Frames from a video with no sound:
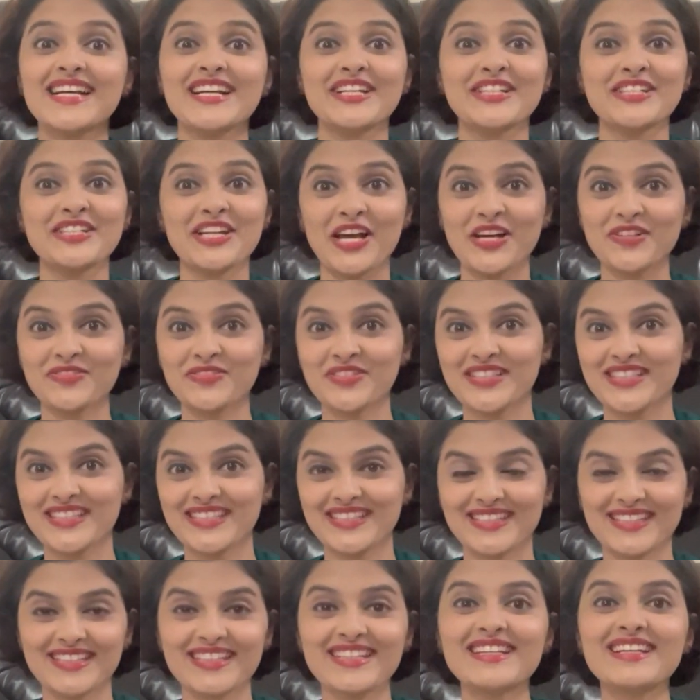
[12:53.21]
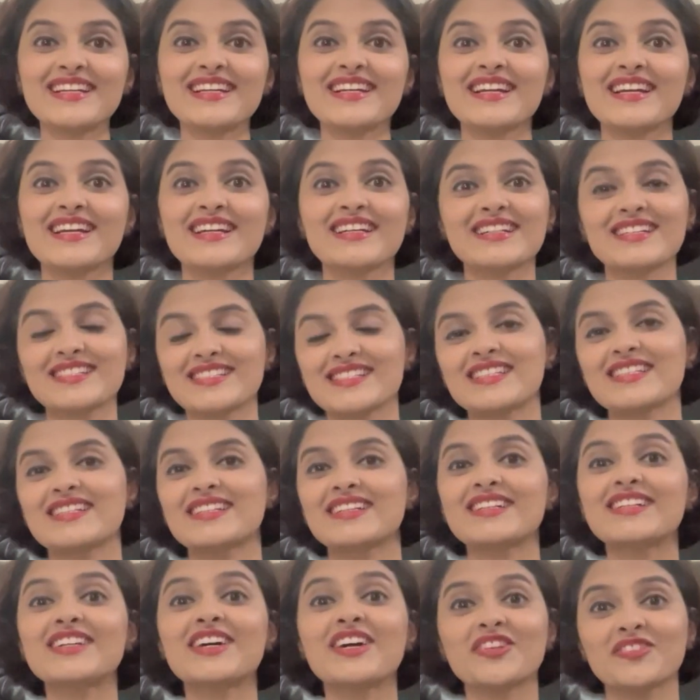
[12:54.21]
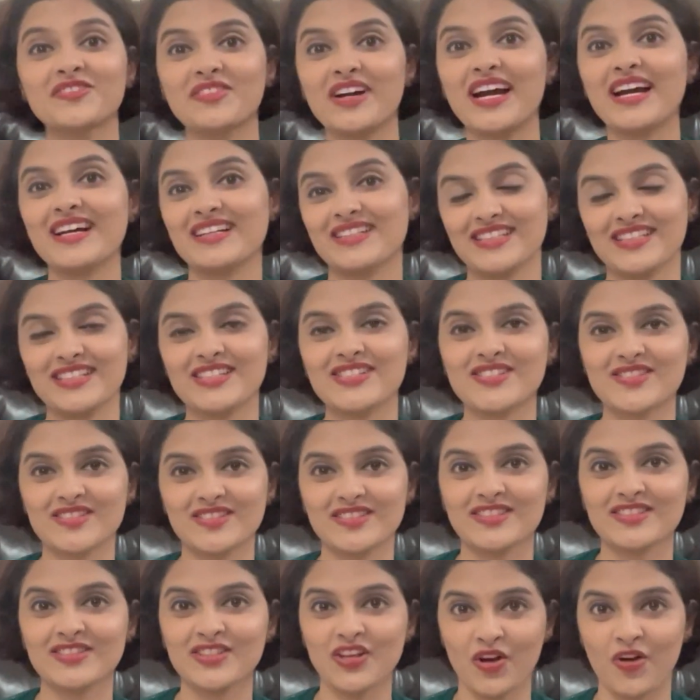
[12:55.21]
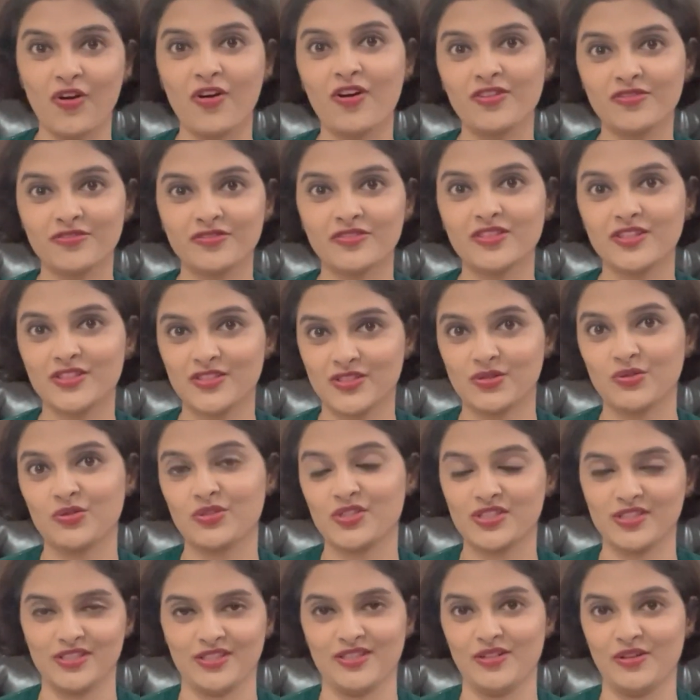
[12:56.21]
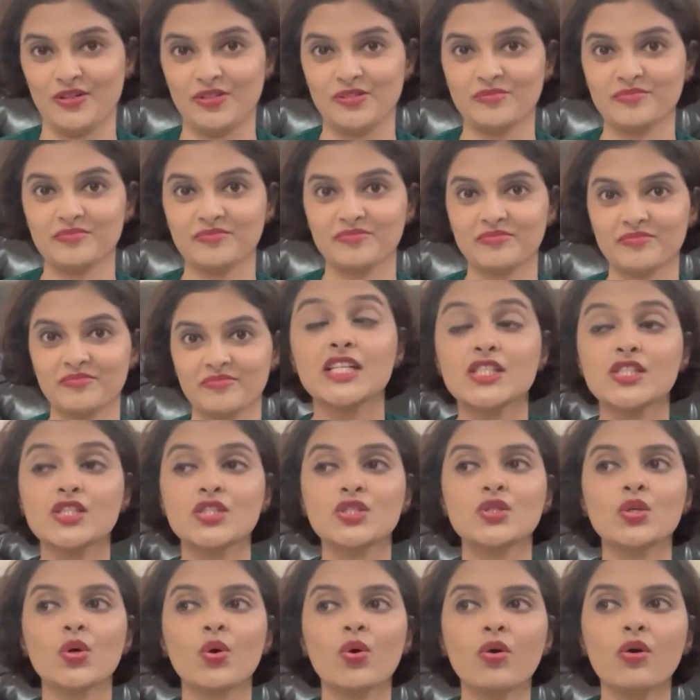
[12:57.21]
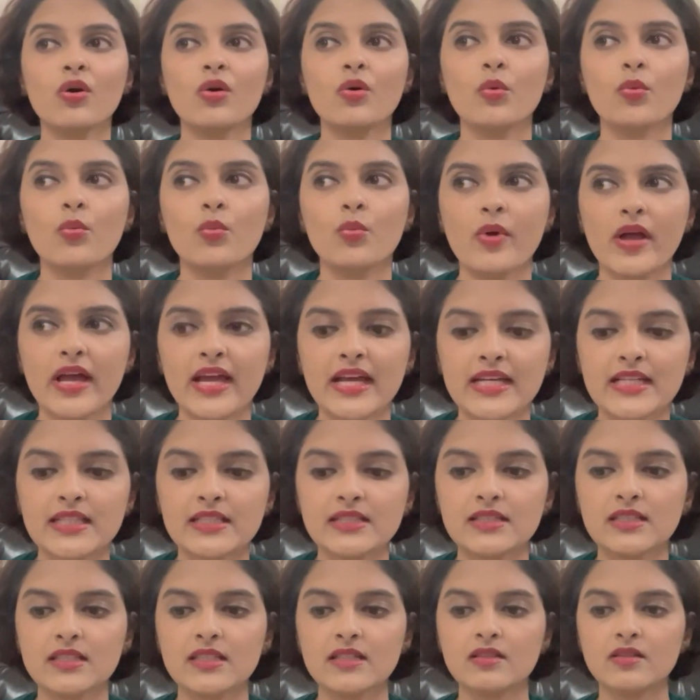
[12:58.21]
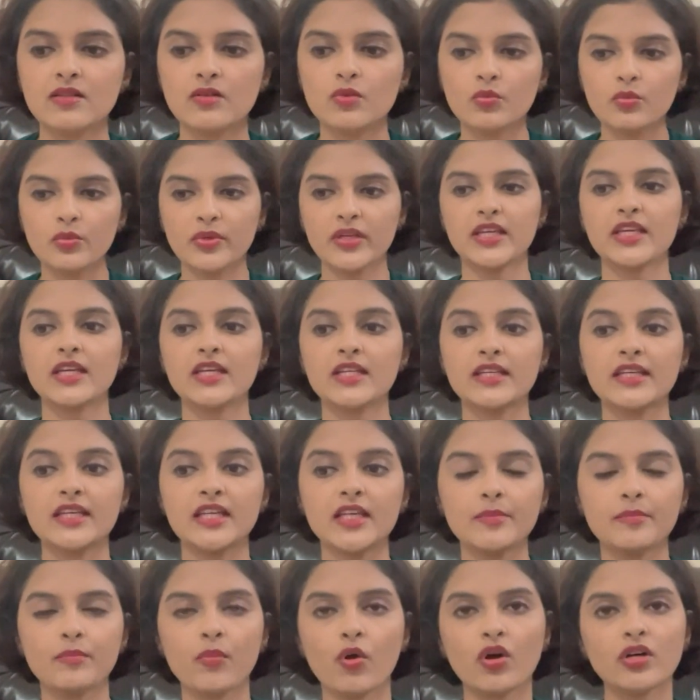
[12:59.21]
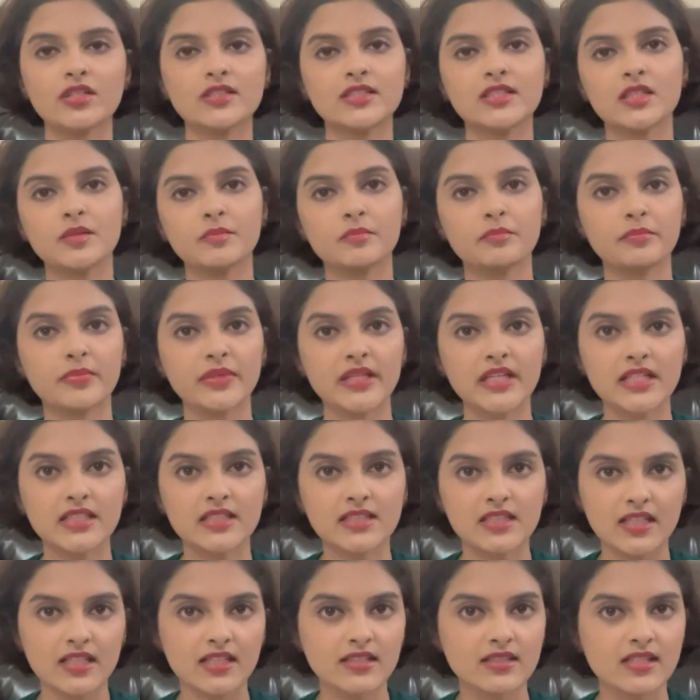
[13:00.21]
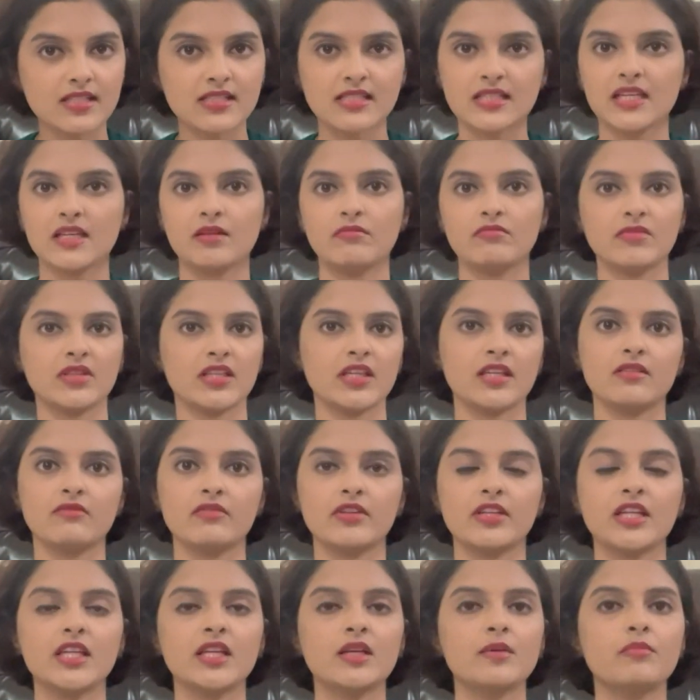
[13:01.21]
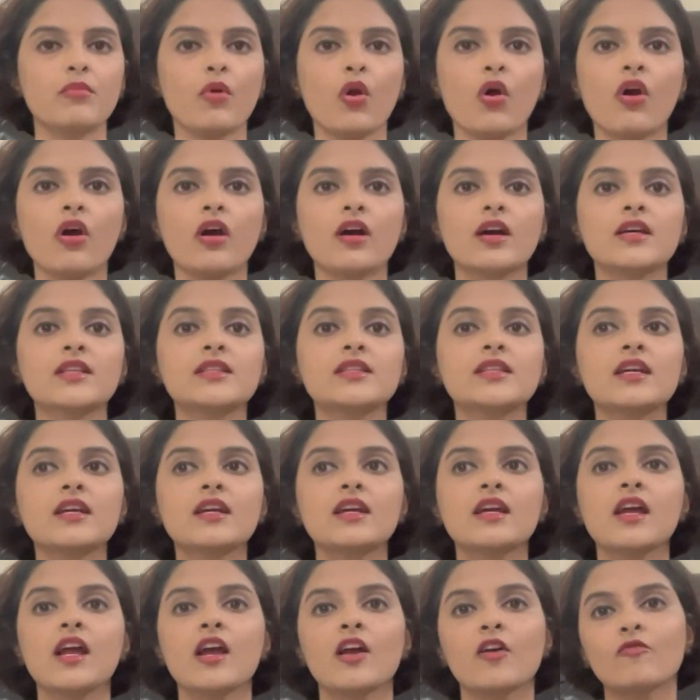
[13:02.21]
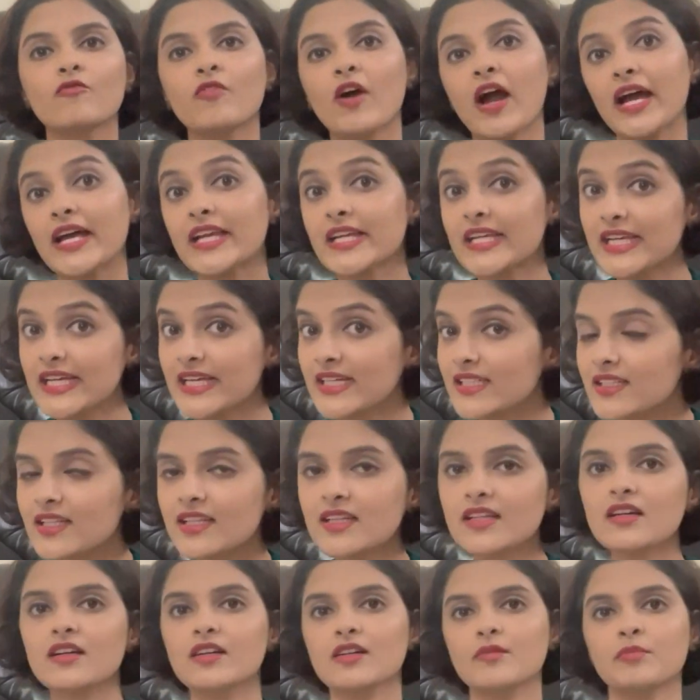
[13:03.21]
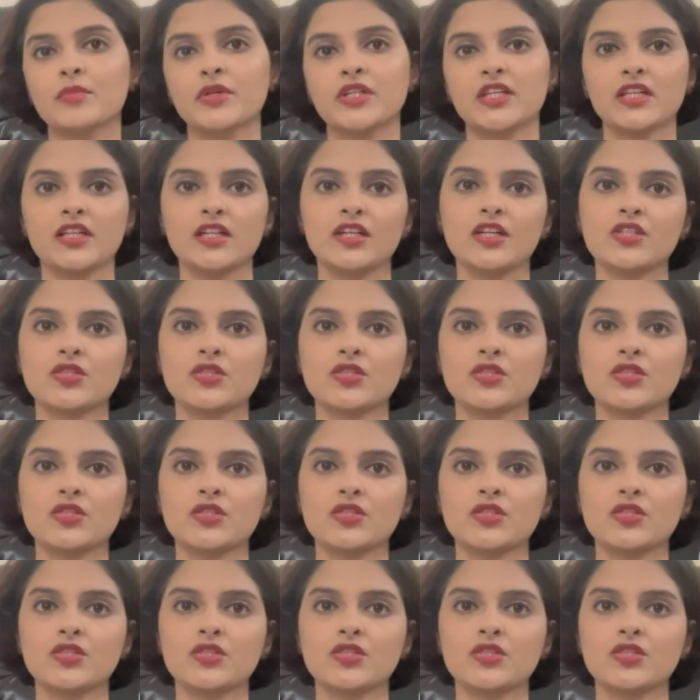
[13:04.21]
definitely considered a violation of a social norm. So when we keep on repeating the same thing, we keep on violating a particular